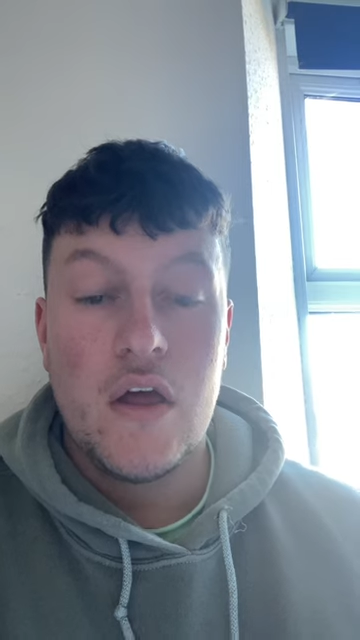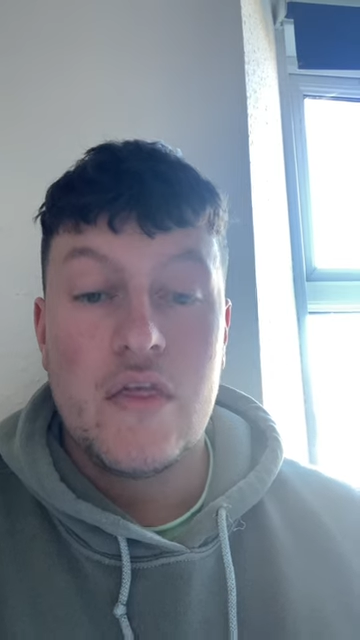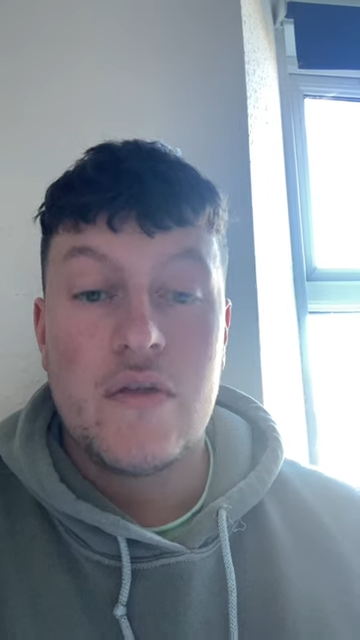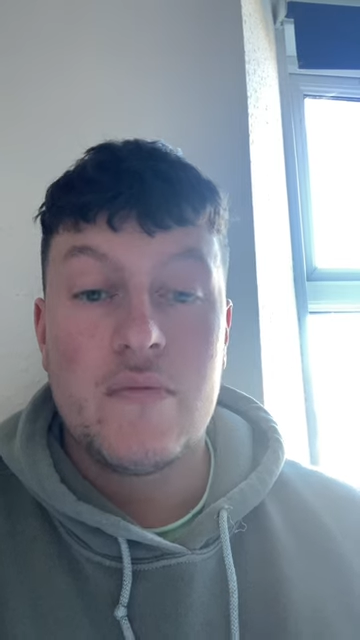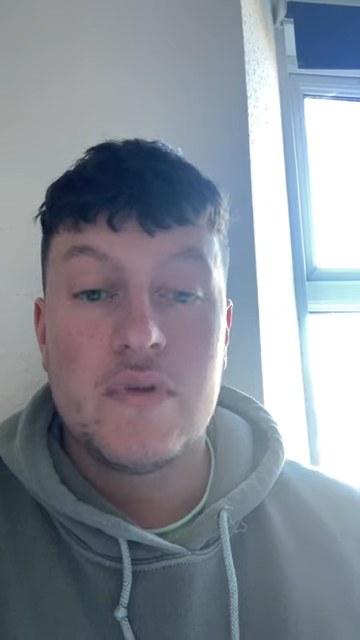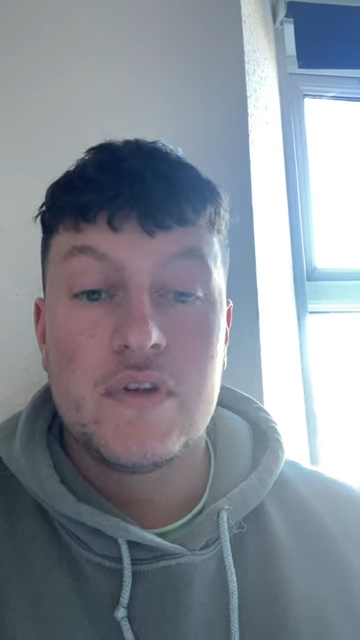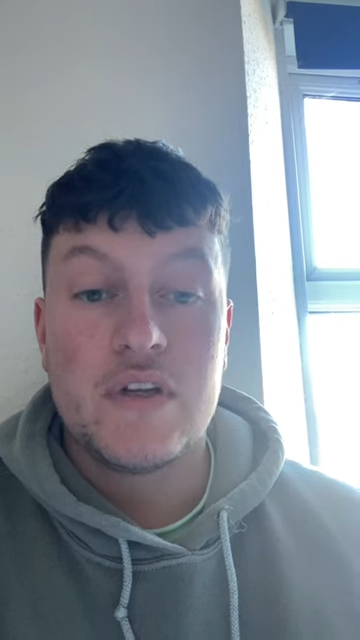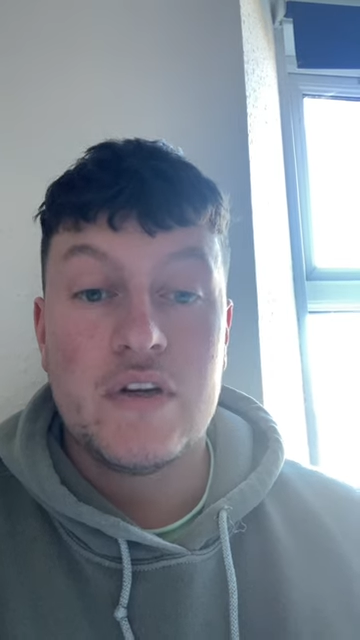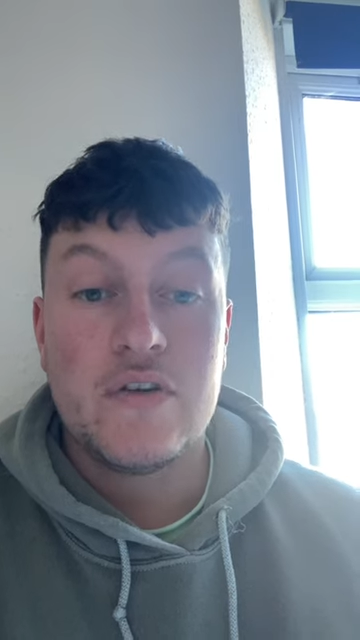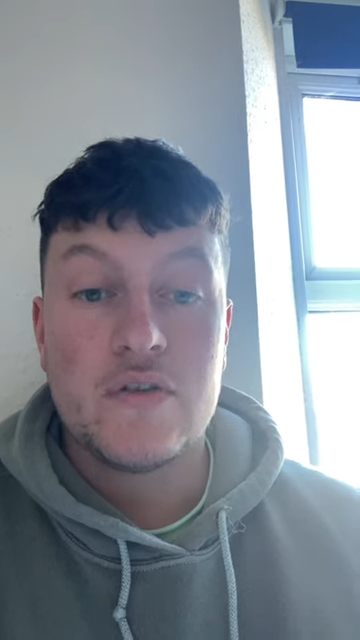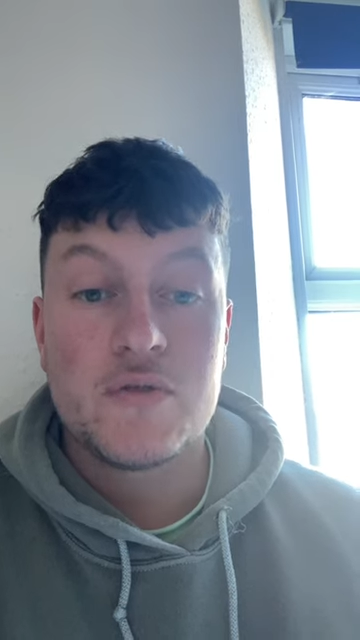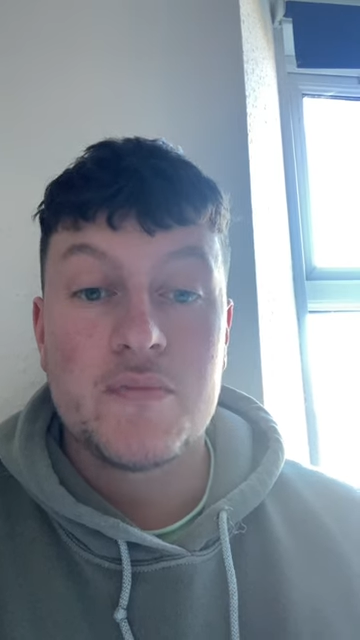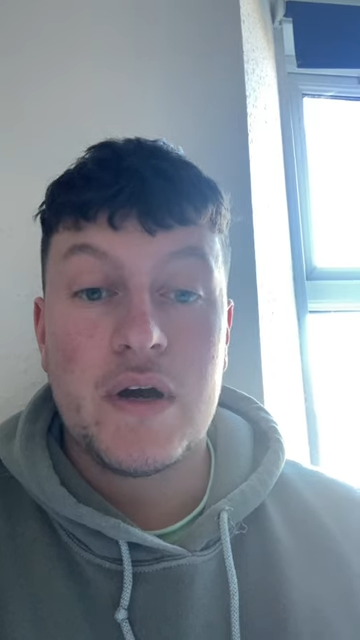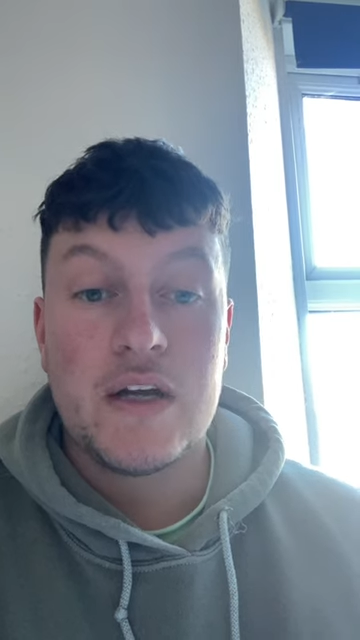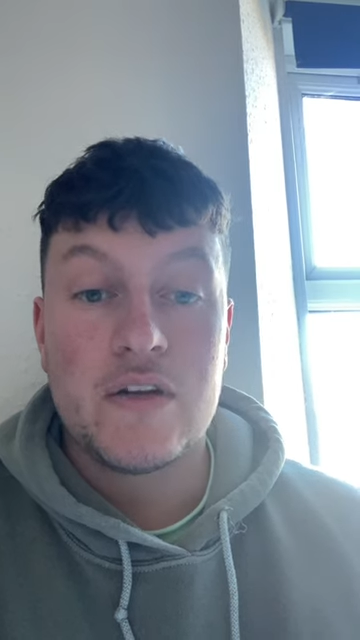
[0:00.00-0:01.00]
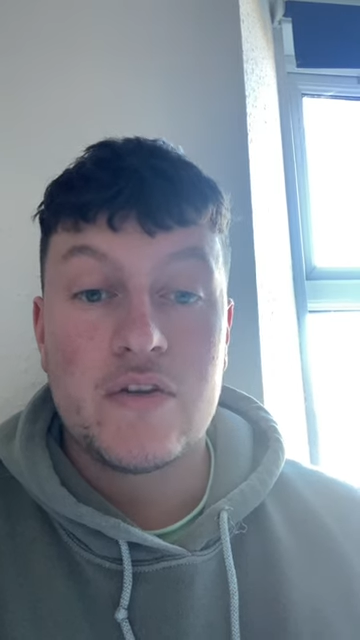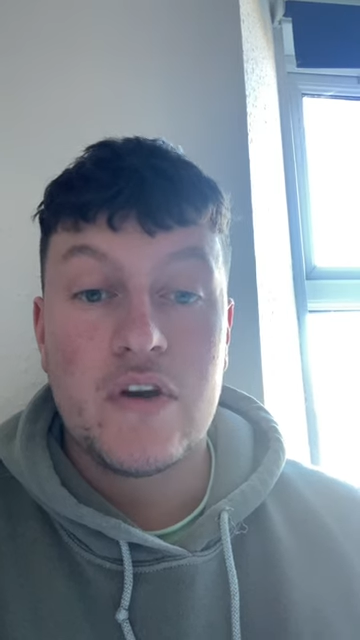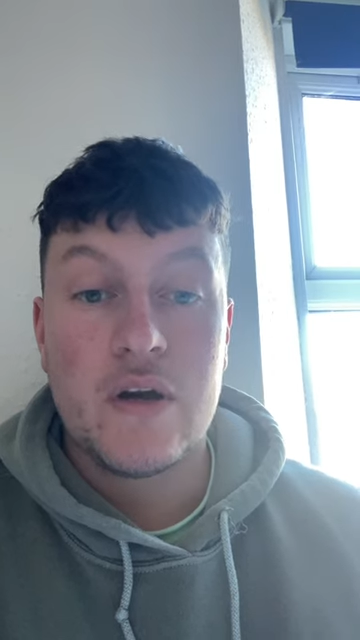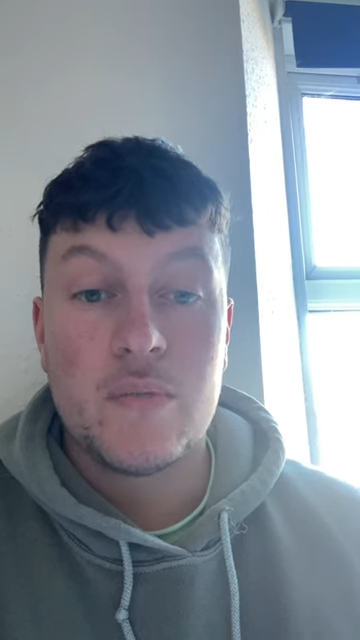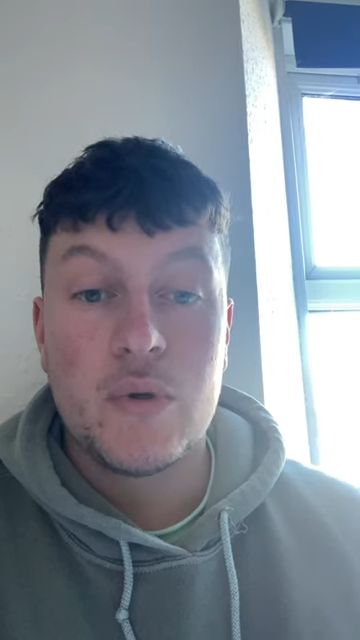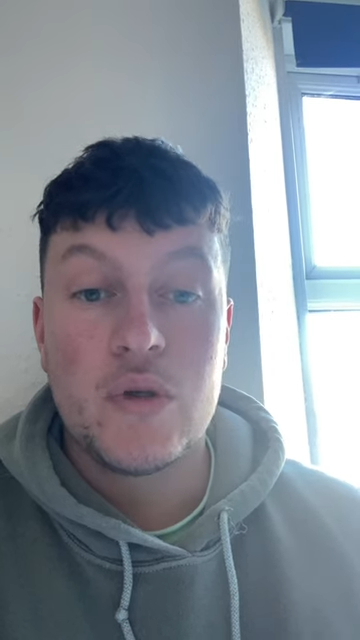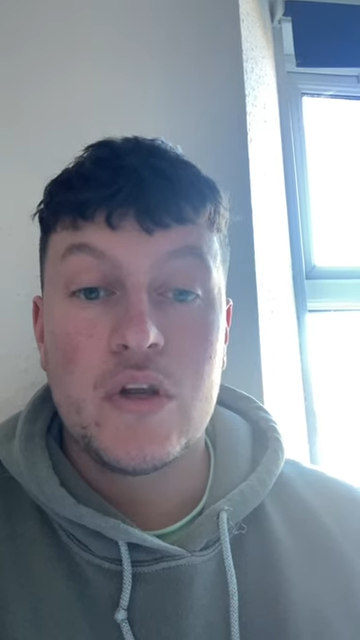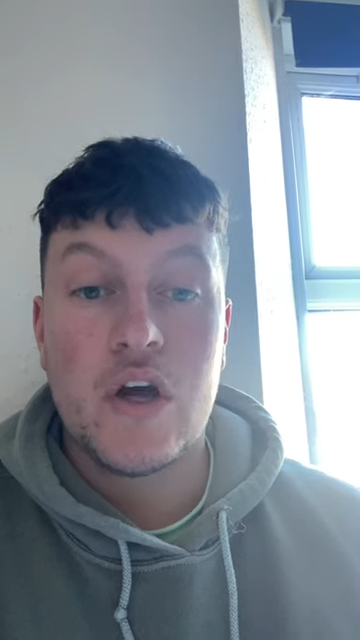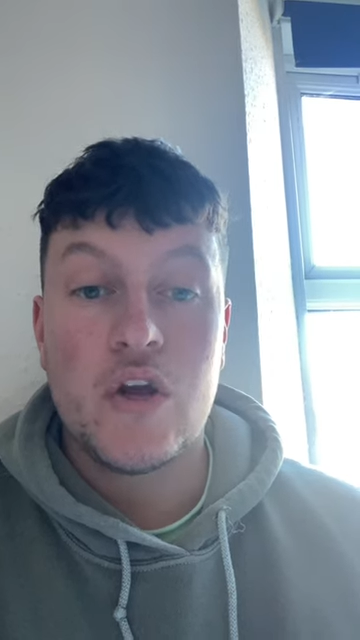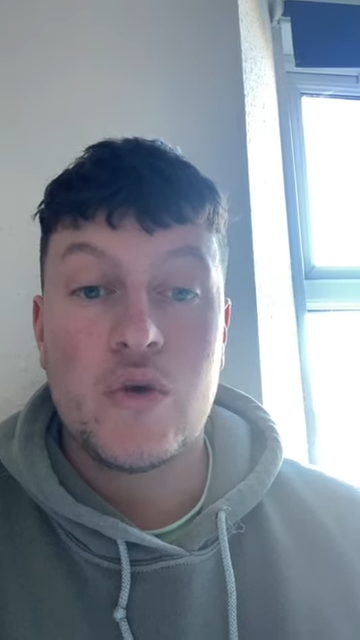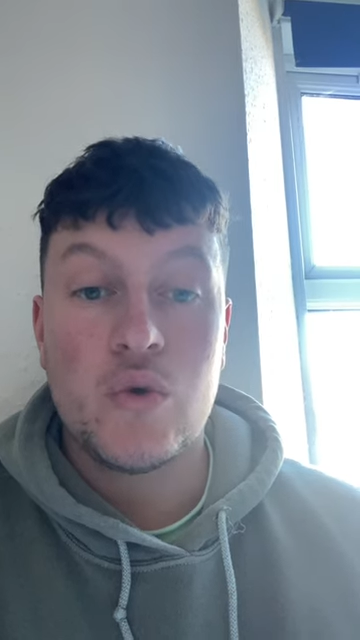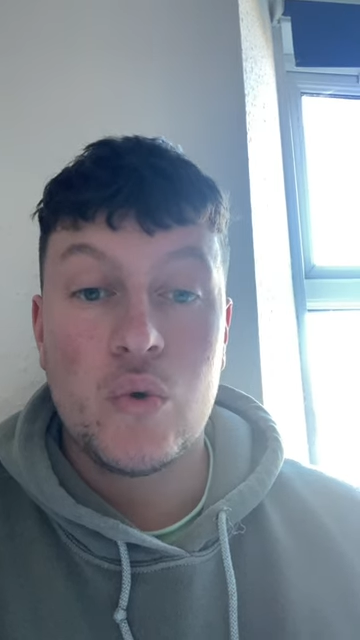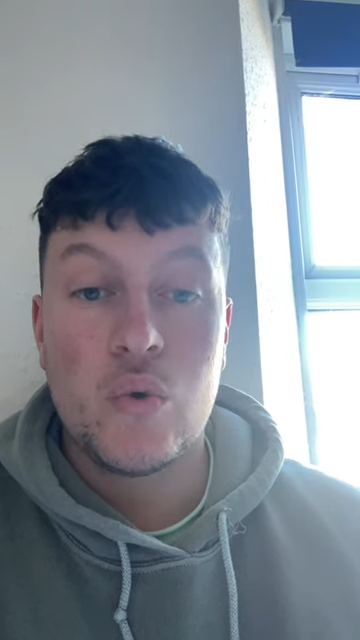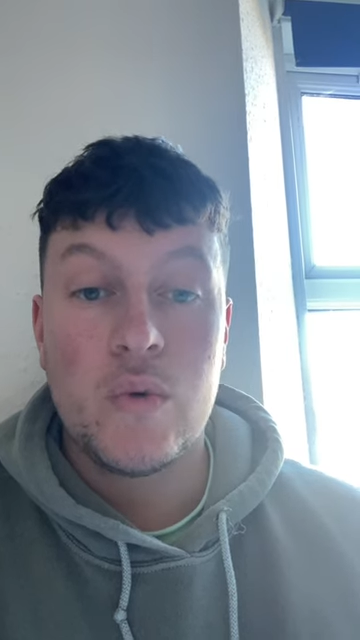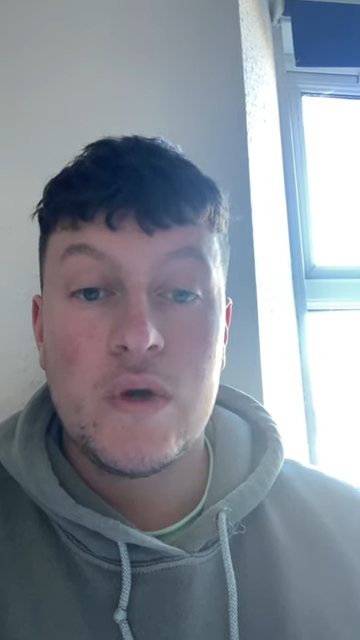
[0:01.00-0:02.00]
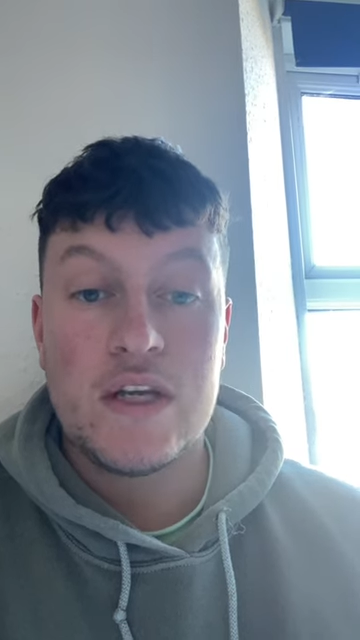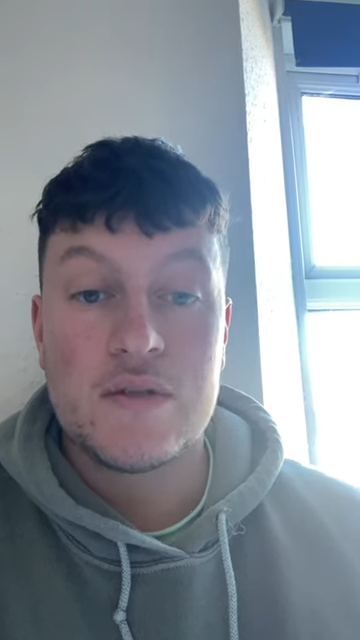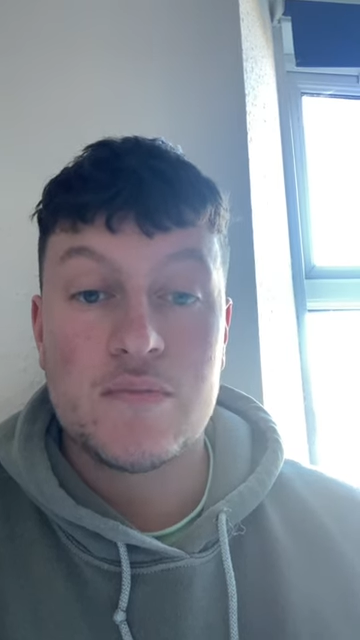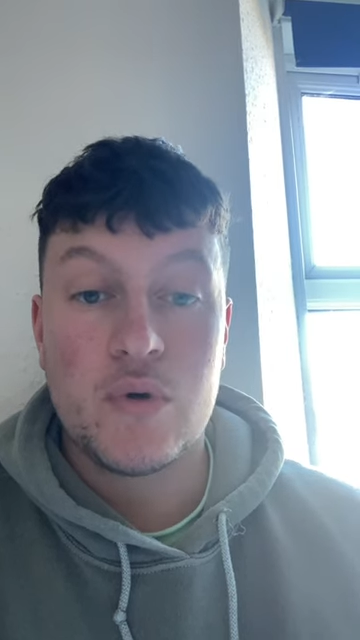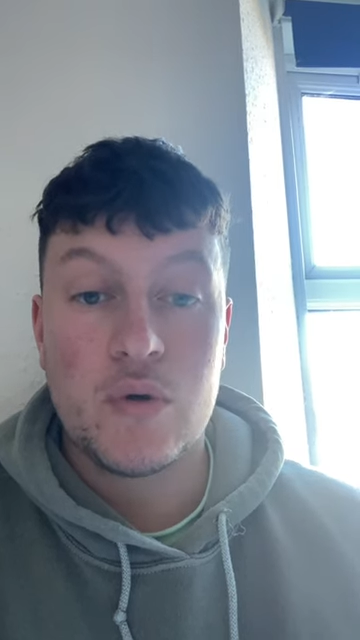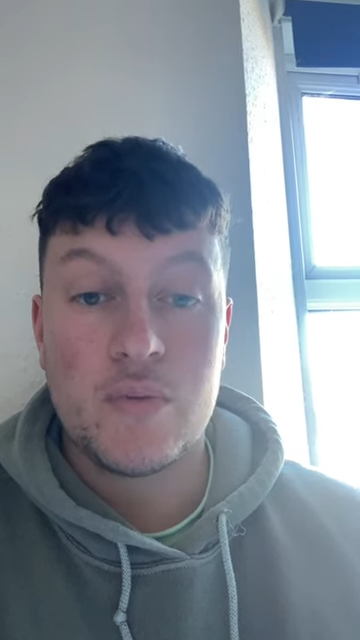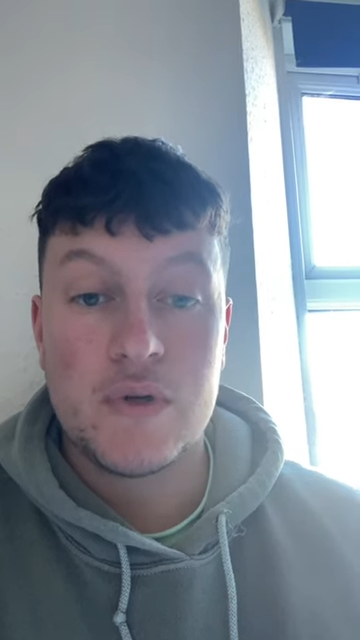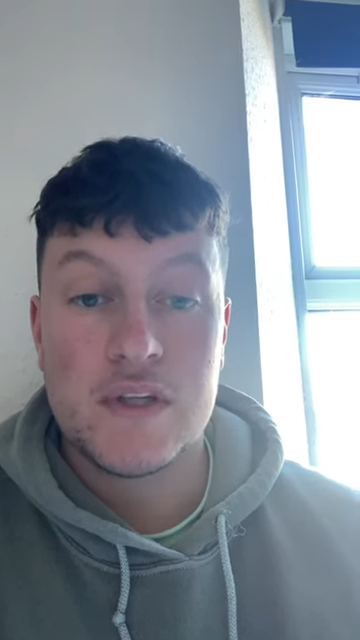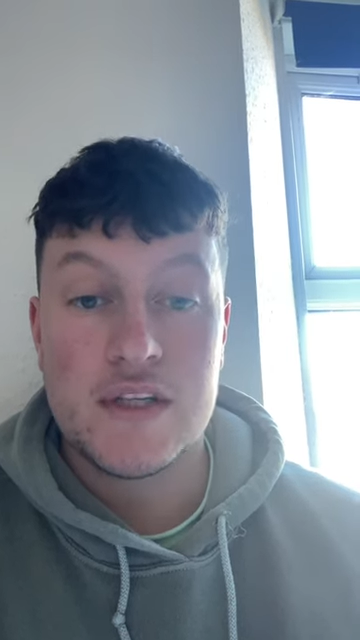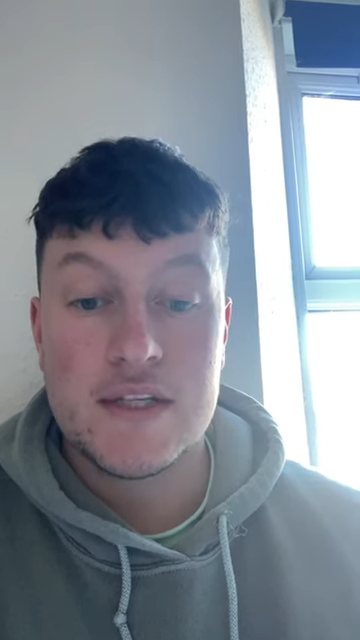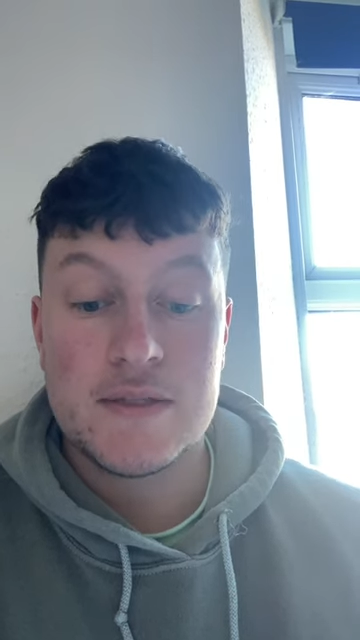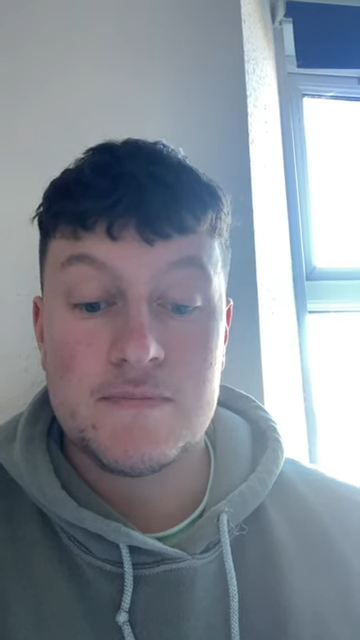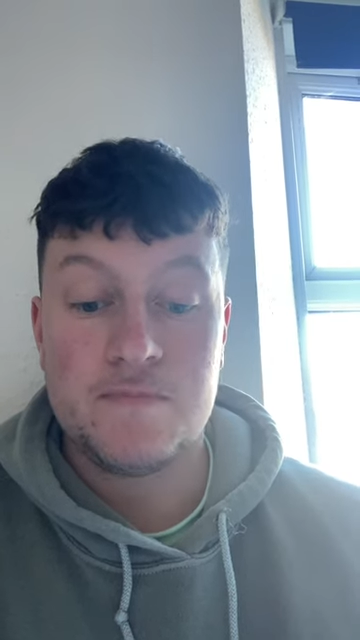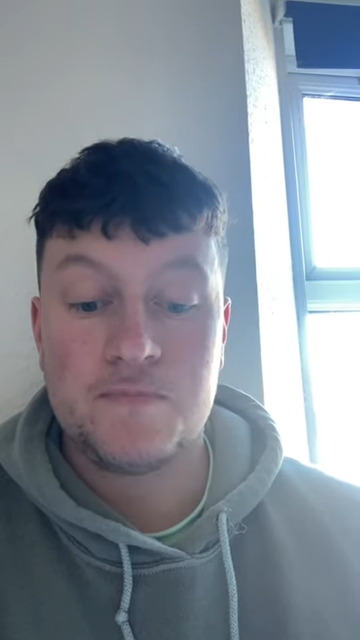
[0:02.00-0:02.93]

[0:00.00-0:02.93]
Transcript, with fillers: The material's biodegradable and no waste properties